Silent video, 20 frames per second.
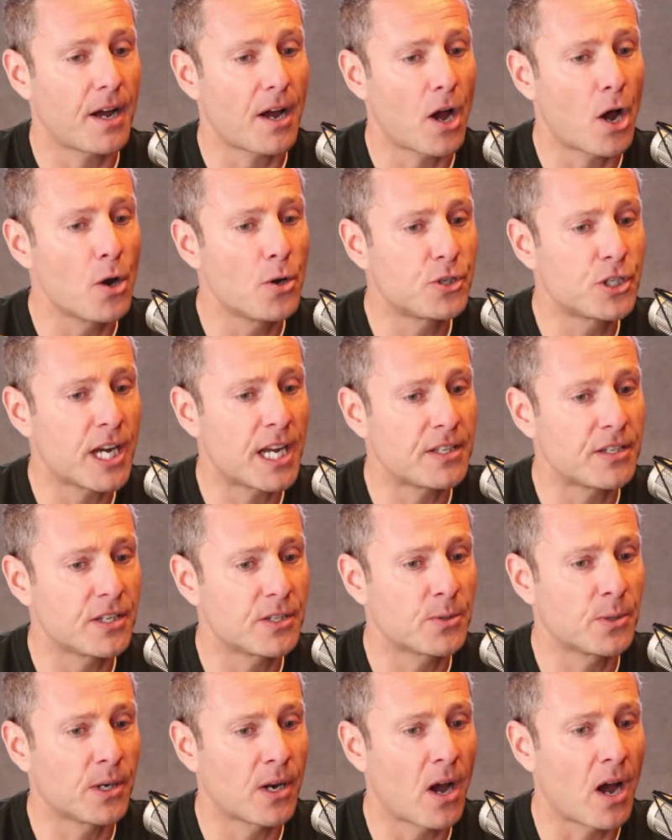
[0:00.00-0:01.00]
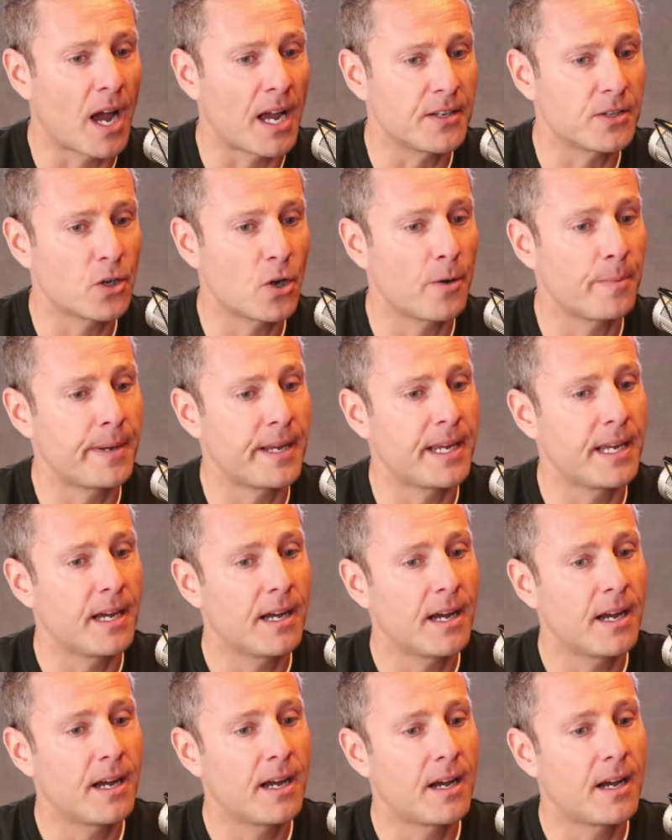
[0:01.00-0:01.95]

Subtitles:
O changes to an I, so it would be